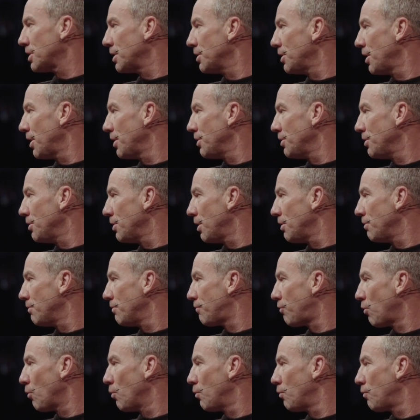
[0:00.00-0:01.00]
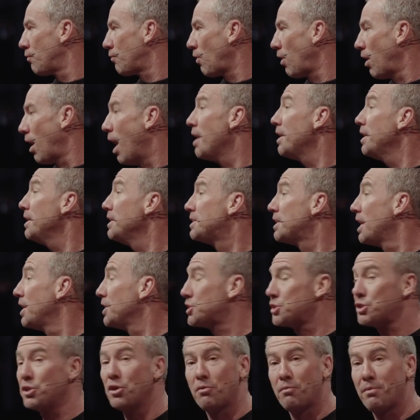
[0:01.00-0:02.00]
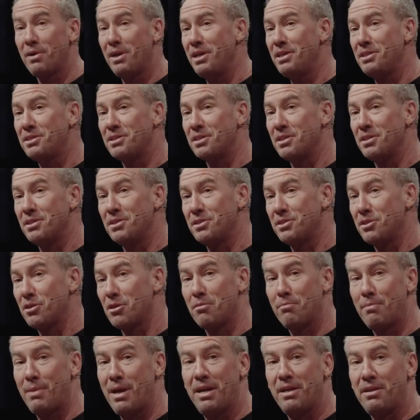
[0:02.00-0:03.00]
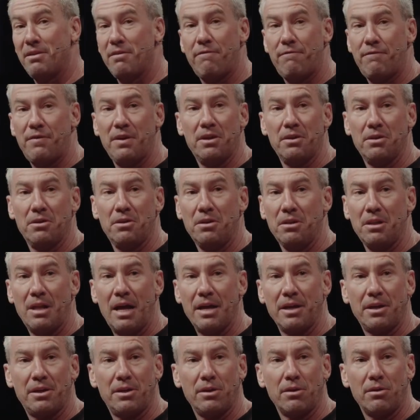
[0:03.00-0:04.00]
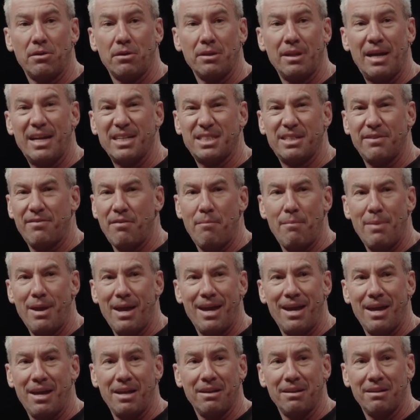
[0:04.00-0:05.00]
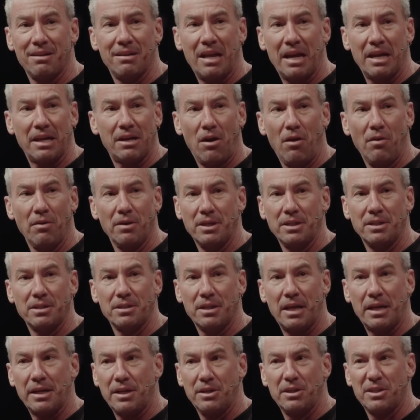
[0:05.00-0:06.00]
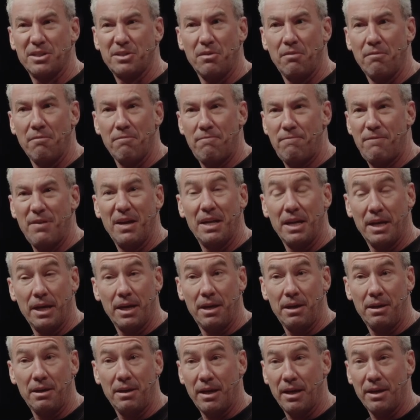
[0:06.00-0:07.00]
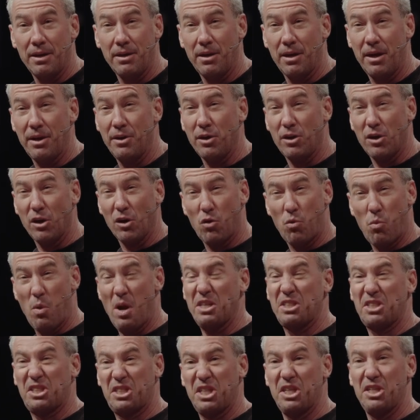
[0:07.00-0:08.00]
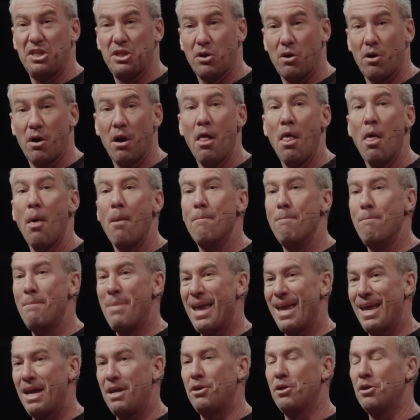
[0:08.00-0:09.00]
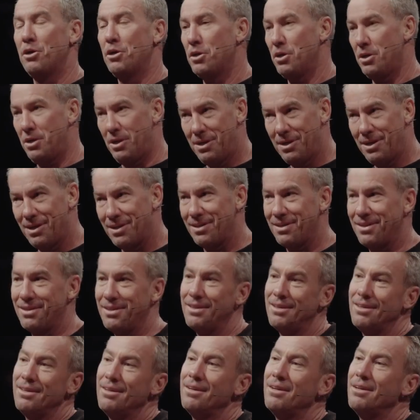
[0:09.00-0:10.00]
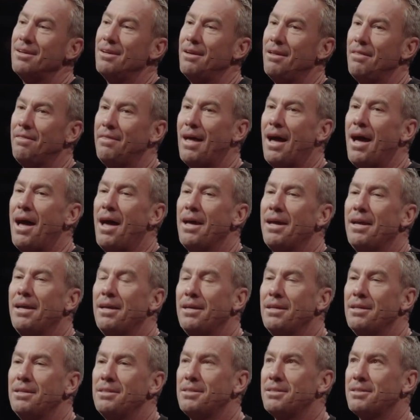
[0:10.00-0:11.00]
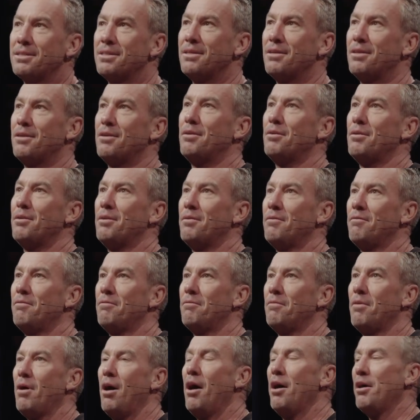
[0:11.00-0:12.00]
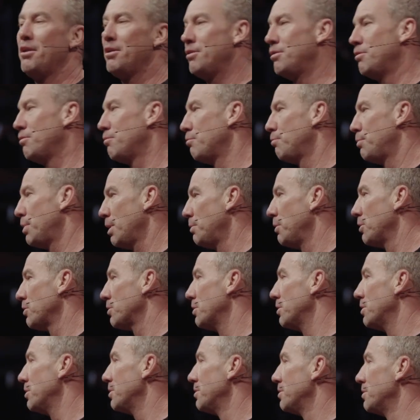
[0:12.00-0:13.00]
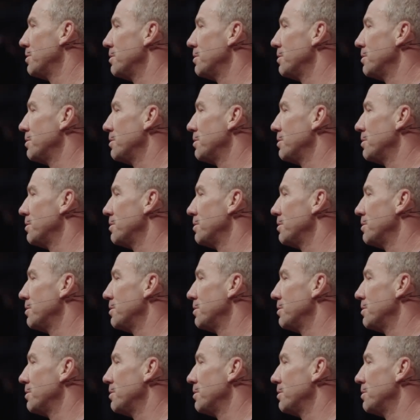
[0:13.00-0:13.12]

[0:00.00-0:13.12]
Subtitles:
and for unintentional reasons, you're made to feel like you're less of a man, like you just don't fit in, and you can question your manhood. That is unbiblical.